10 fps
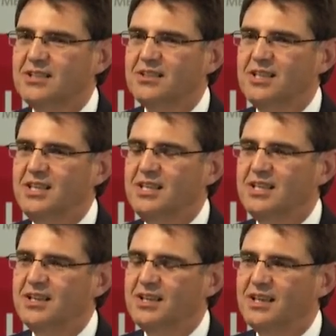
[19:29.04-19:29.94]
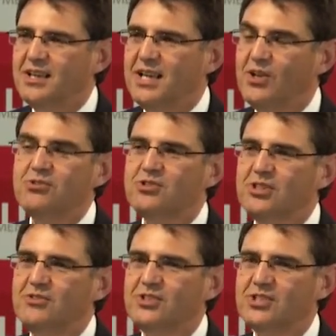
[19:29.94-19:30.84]
The health
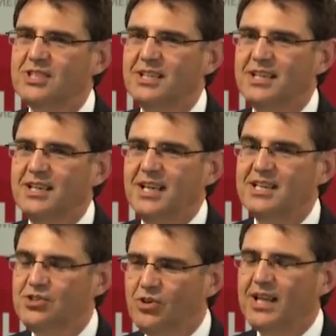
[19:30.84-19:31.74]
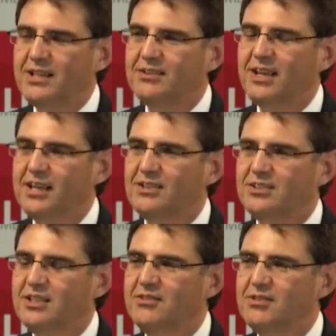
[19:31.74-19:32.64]
service has not undertaken to
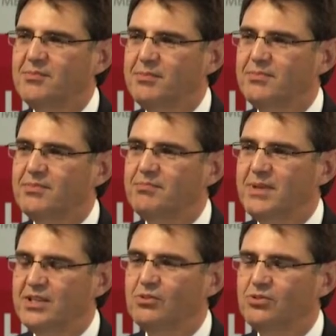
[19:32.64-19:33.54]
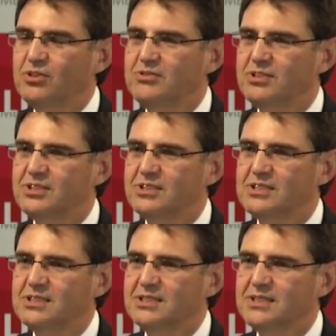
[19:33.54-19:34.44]
deliver the medical
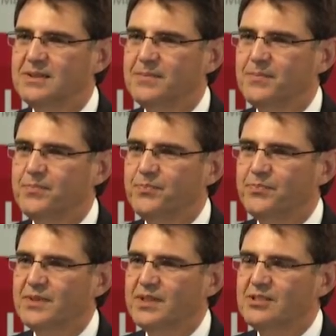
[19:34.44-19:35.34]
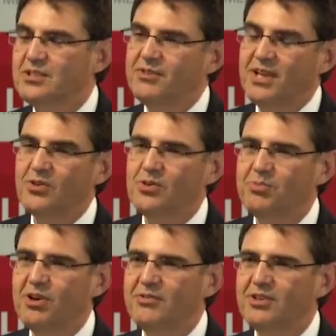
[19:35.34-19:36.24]
services. So if you go to a
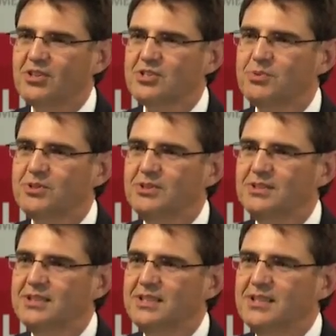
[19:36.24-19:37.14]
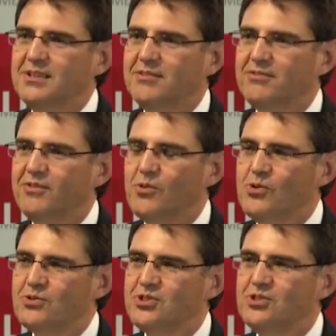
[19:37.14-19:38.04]
private hospital
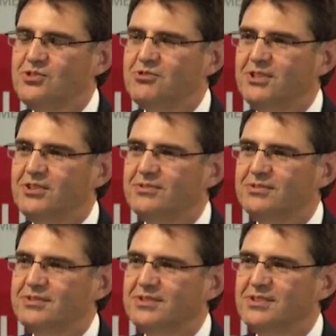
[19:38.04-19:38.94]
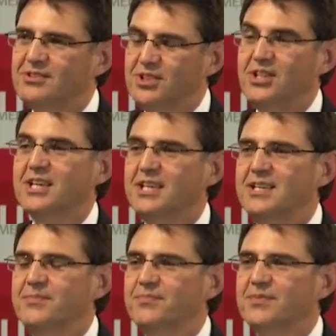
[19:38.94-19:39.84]
for surgery on your
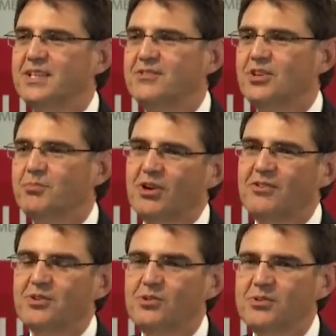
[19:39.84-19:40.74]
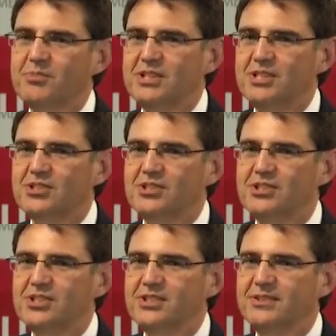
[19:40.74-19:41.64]
knee and you've got a private orthopaedic
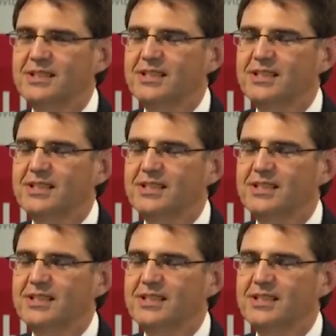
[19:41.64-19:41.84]
surgeon,